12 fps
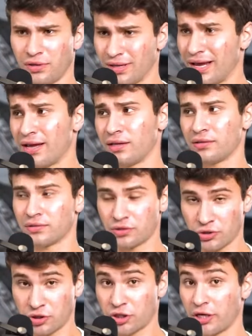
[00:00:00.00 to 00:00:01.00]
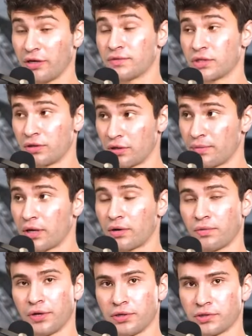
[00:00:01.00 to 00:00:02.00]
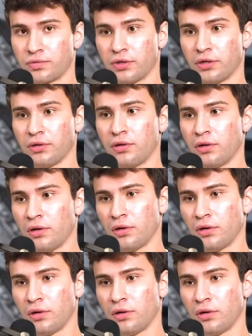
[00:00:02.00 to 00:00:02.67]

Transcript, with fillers: That shaves a good amount of weight as well.